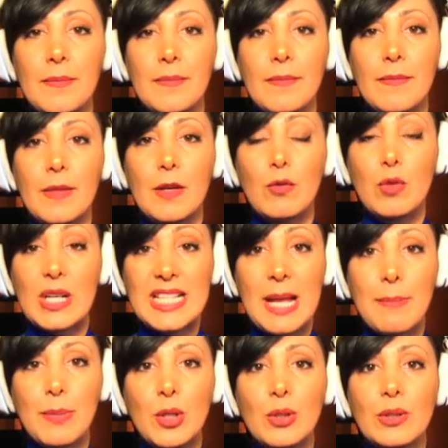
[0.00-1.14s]
For
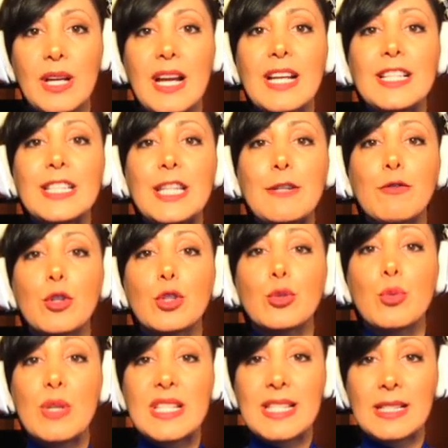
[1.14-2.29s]
example, T for
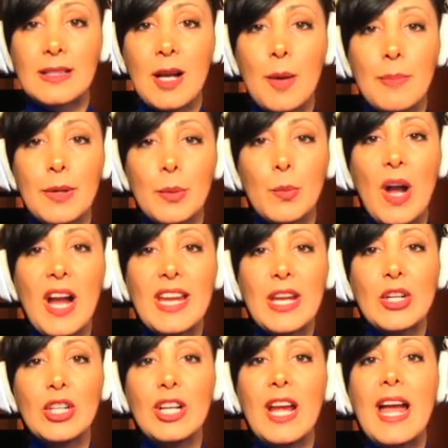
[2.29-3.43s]
twisted copper wire
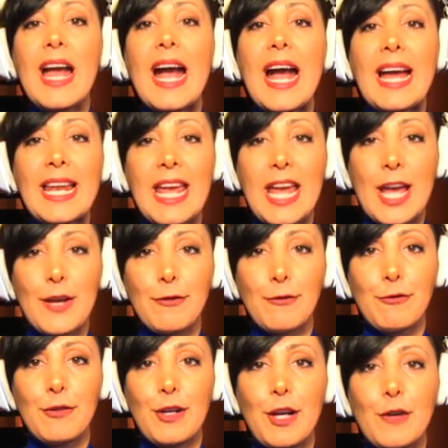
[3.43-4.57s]
and F
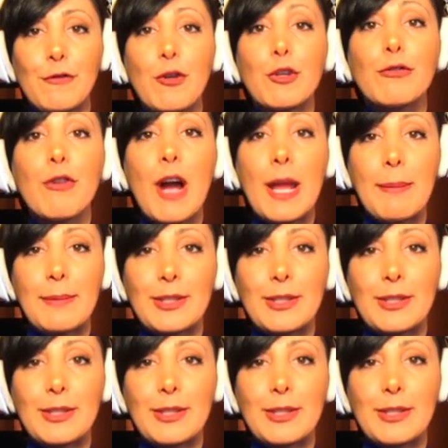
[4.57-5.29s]
for fiber.